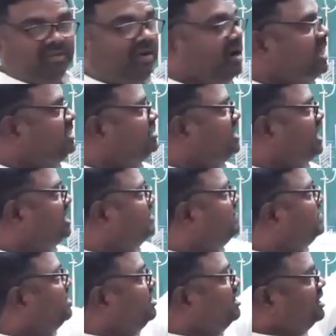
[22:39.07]
What I said,
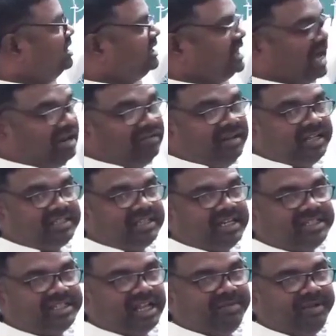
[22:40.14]
galvanic
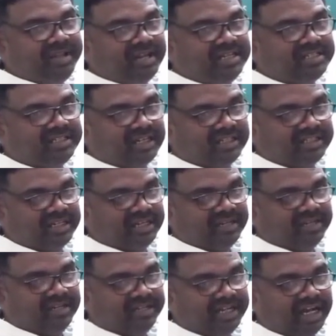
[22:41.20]
cells can be constructed.